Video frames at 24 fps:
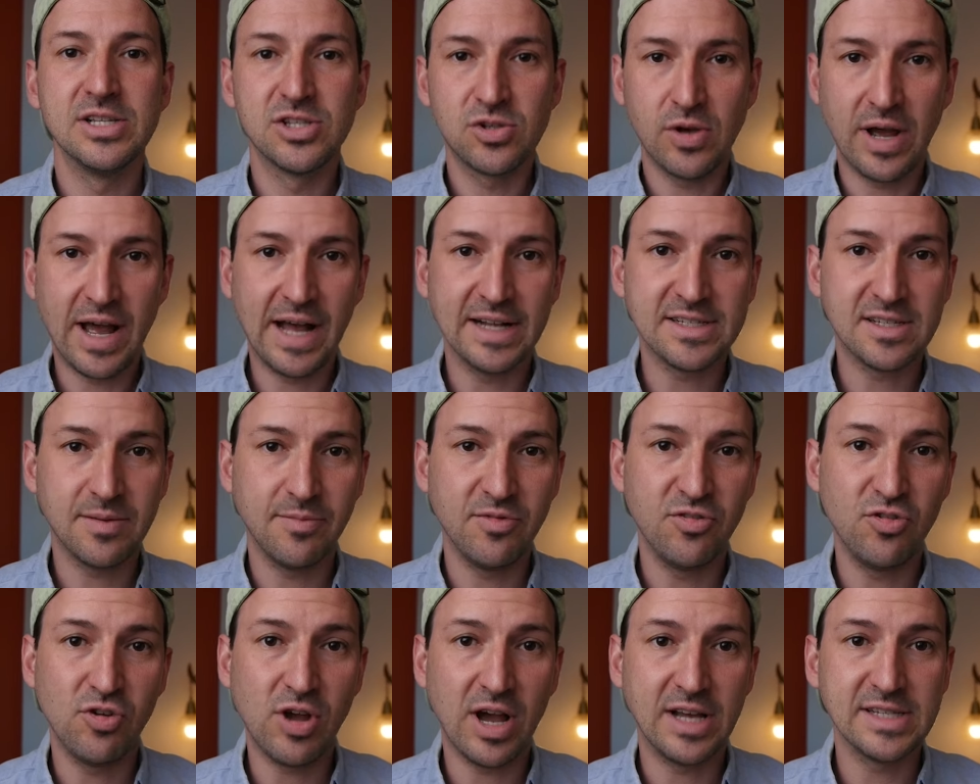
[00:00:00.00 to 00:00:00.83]
So I had some
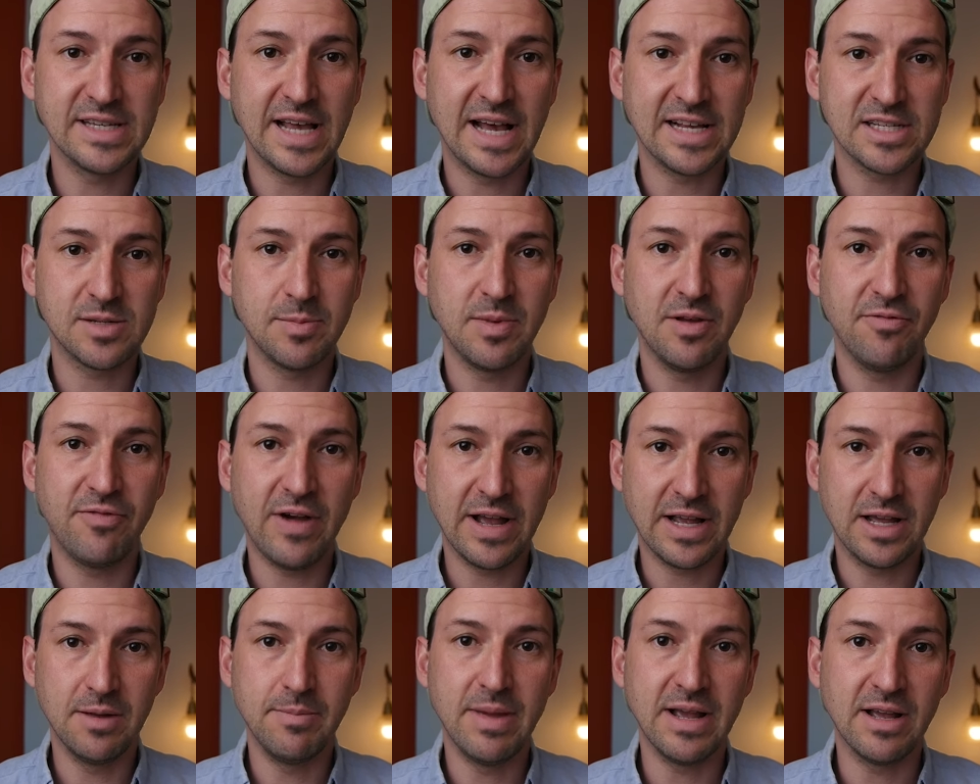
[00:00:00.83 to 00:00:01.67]
of you guys ask me if I
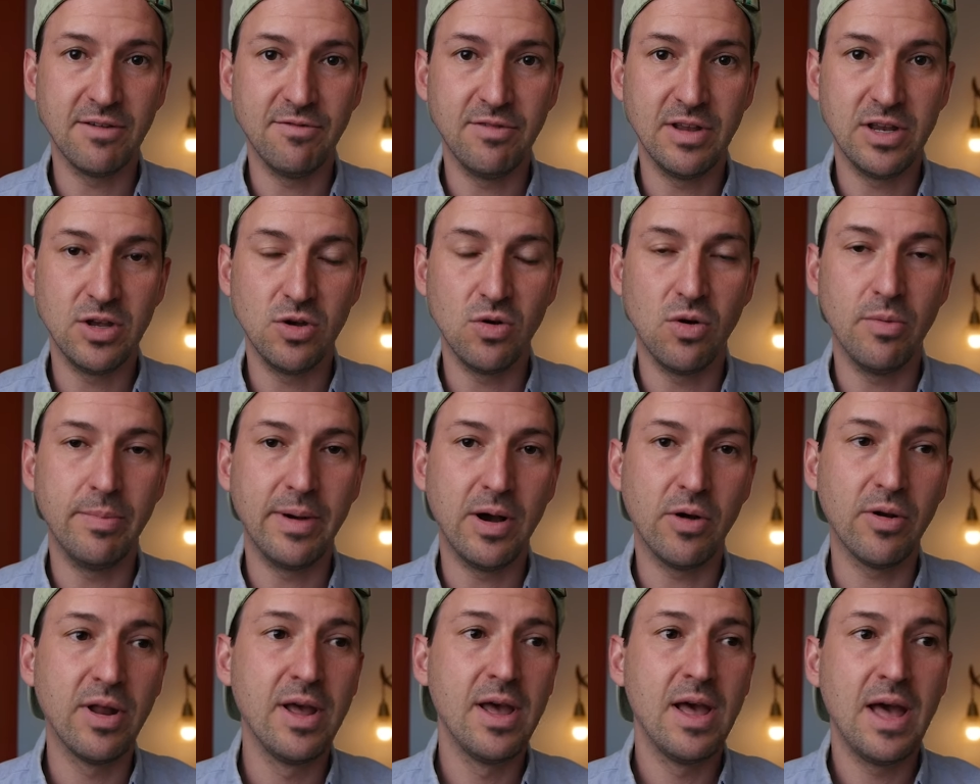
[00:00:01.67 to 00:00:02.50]
could make a video
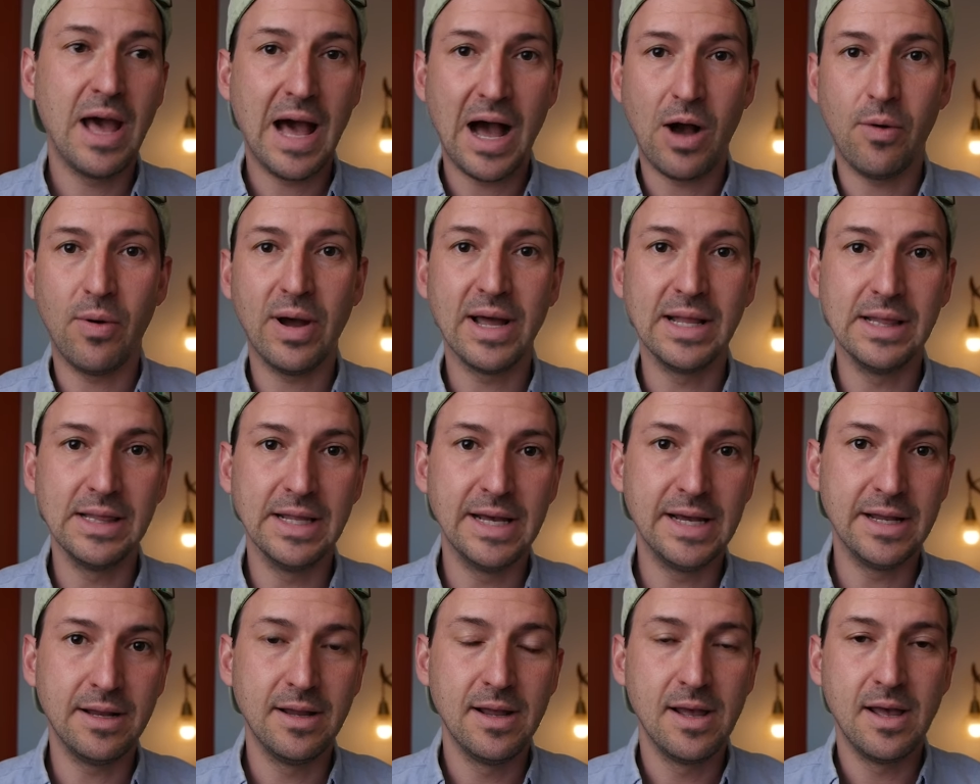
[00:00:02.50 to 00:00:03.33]
about how I
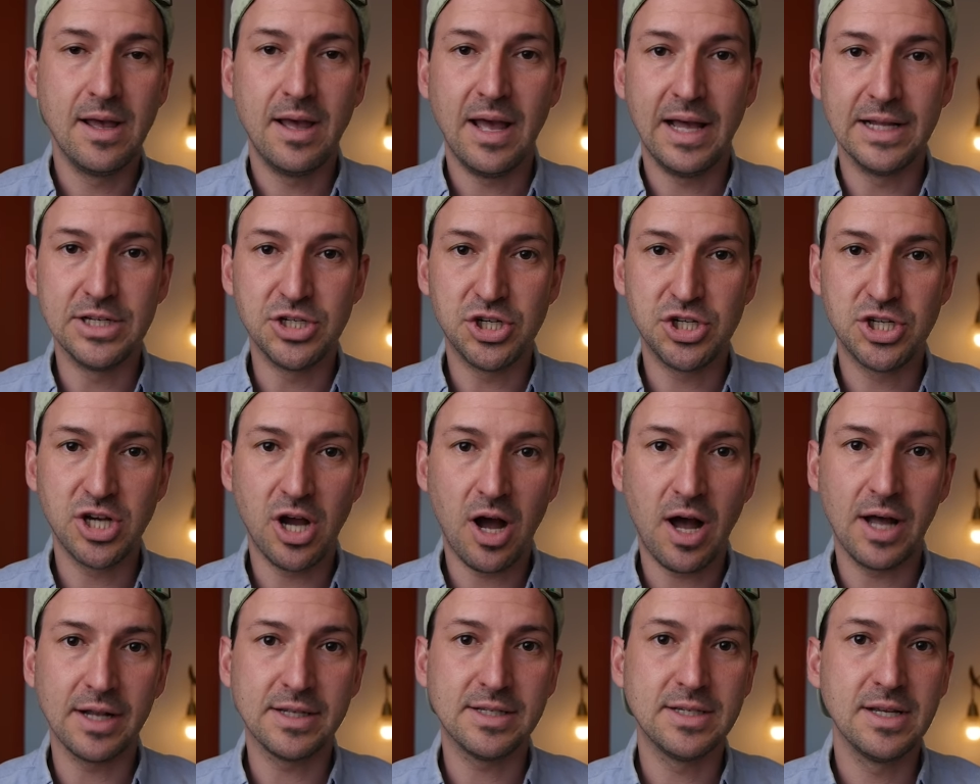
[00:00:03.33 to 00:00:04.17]
lit and
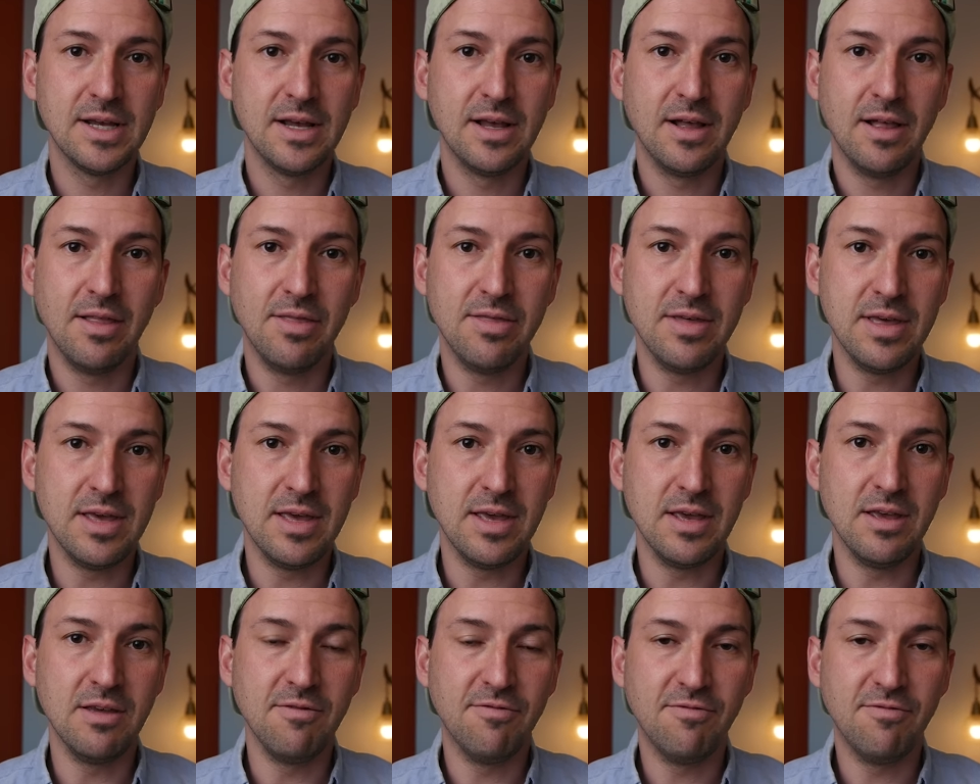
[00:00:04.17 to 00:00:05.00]
shot the